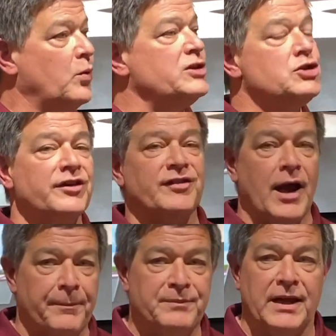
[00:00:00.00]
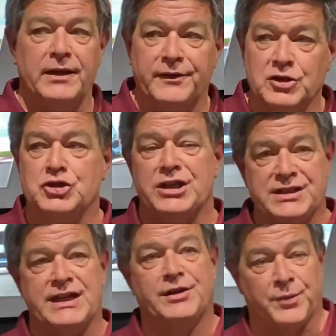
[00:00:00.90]
We just updated the
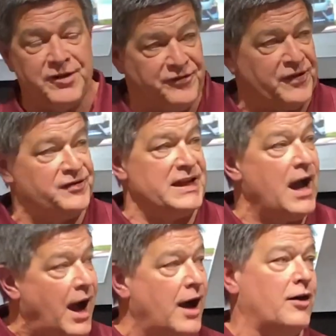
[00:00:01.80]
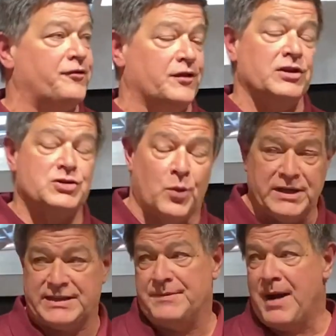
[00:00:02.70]
GT350R for the
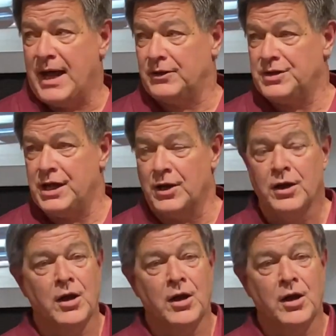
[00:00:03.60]
20 model year.